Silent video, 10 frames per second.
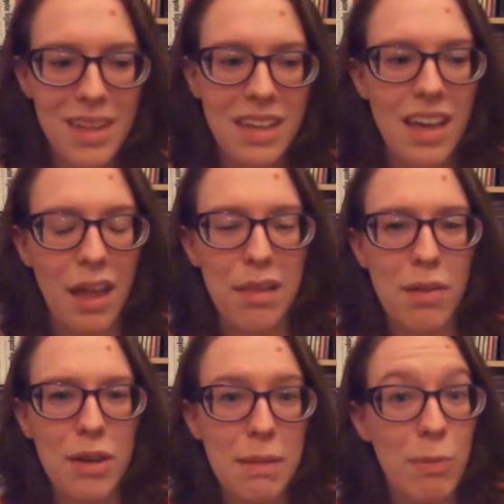yeah,
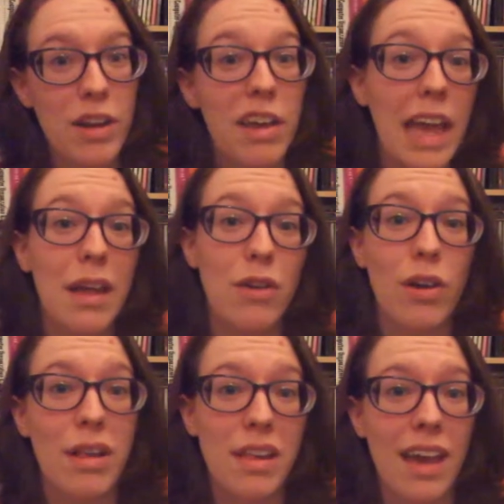so it's pretty
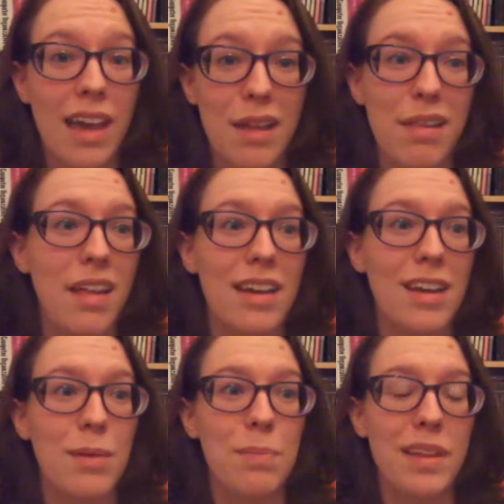crazy cakes, like
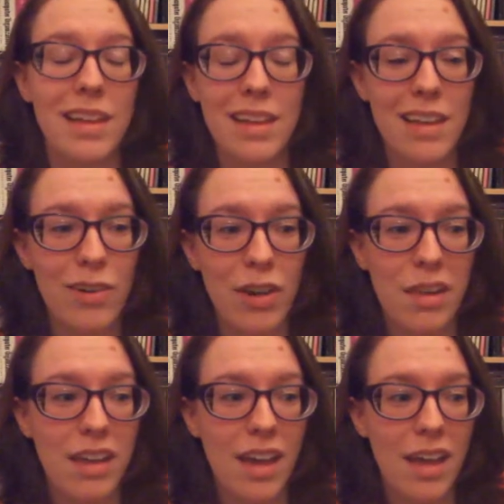completely
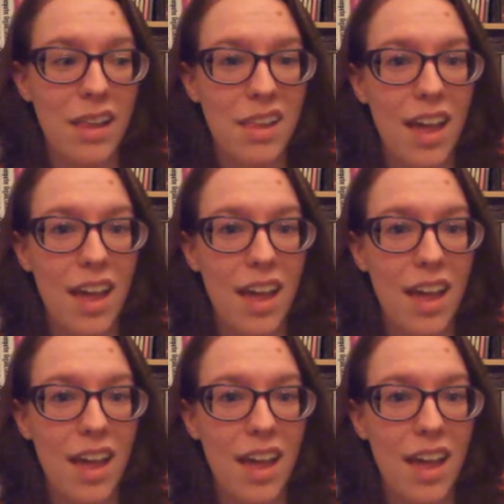crazy cakes,